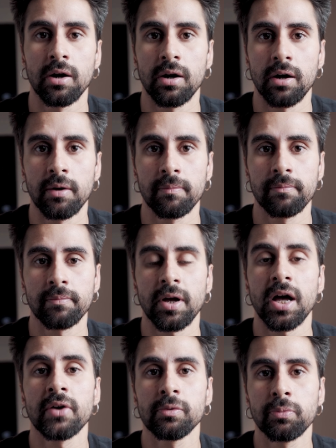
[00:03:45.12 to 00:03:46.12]

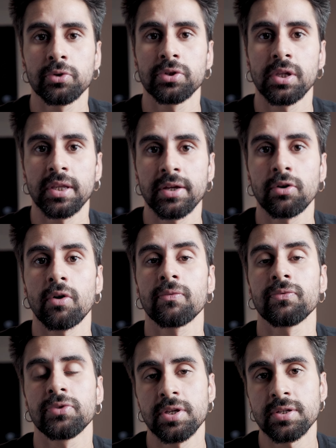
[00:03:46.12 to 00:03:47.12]
I will put the link
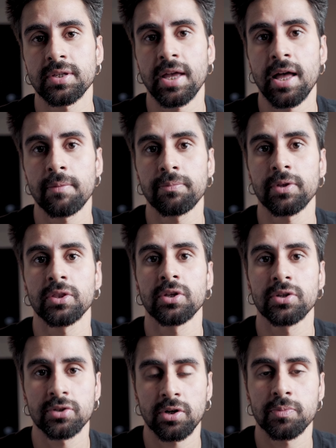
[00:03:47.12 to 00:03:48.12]
of this app in the
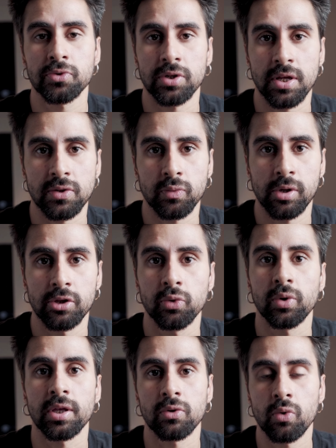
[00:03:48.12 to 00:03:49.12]
description as well.
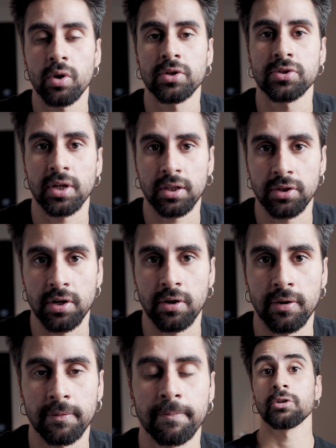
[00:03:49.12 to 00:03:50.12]
You can go and check
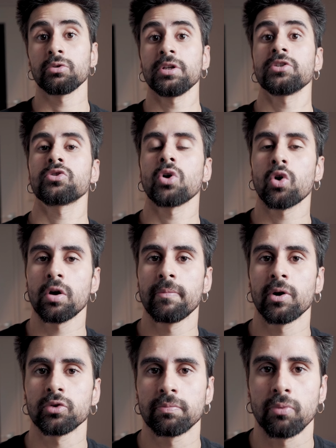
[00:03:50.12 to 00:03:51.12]
there. Now let's talk
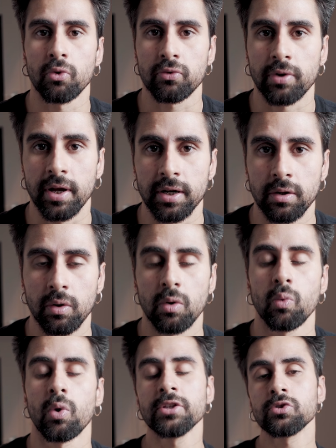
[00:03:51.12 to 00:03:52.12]
about the boat ride.
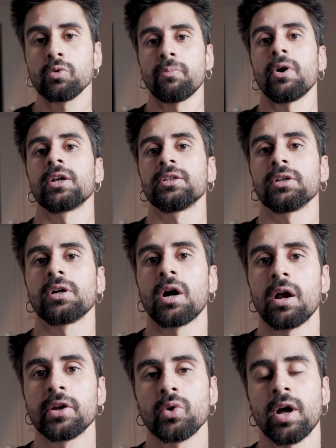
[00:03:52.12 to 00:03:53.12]
Once you park the
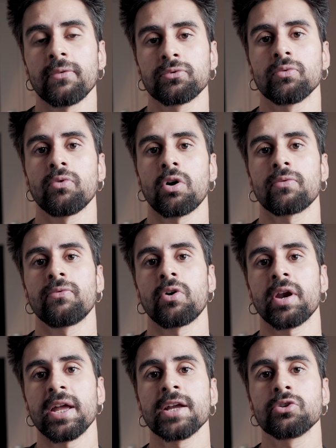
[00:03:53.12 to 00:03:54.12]
car, you have to walk
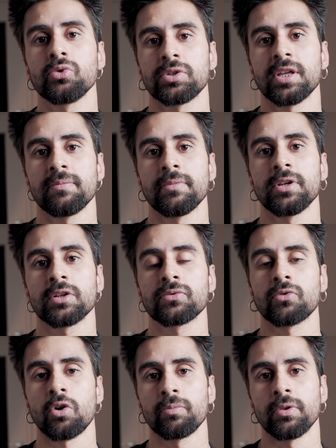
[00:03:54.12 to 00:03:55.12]
for 8 to 10 minutes
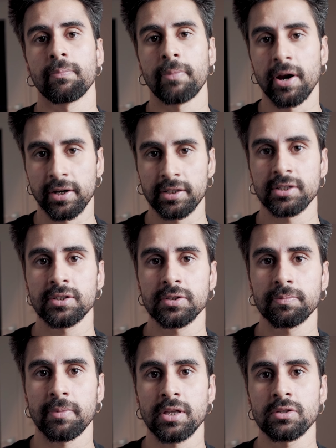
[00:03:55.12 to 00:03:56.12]
from the parking
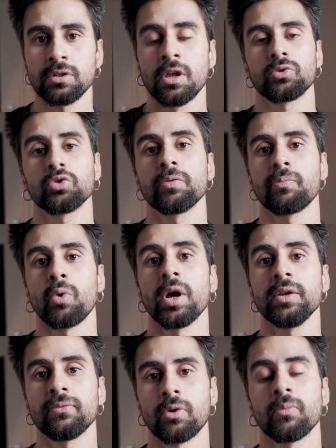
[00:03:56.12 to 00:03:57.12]
space to the
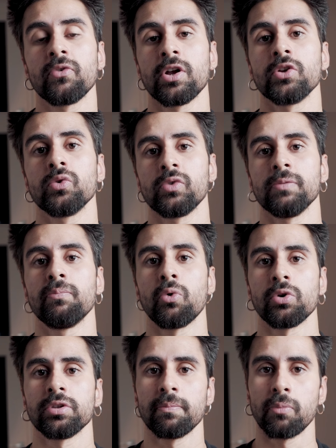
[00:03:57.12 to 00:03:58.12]
point from where you will
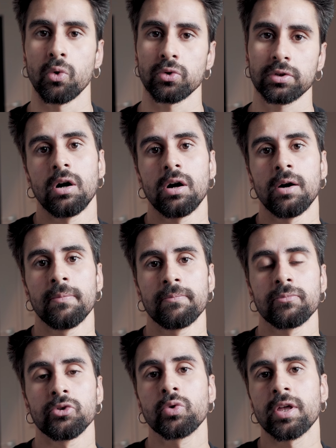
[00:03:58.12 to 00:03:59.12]
board the boat.
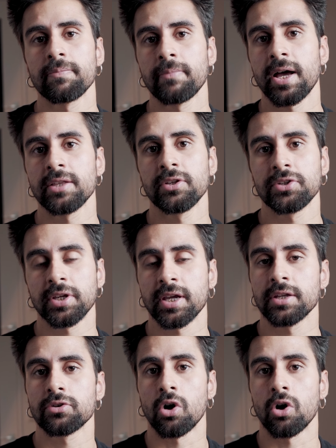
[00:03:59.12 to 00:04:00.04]
You can buy the ticket